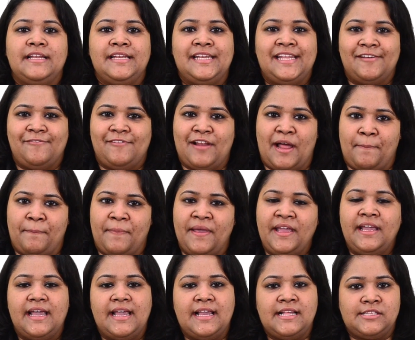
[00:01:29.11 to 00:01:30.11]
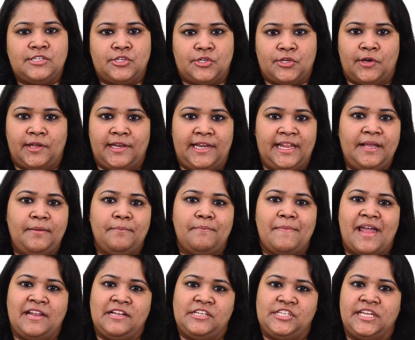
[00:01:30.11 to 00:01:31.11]
developing, installing,
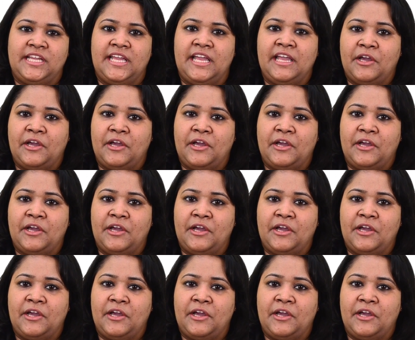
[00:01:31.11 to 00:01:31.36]
managing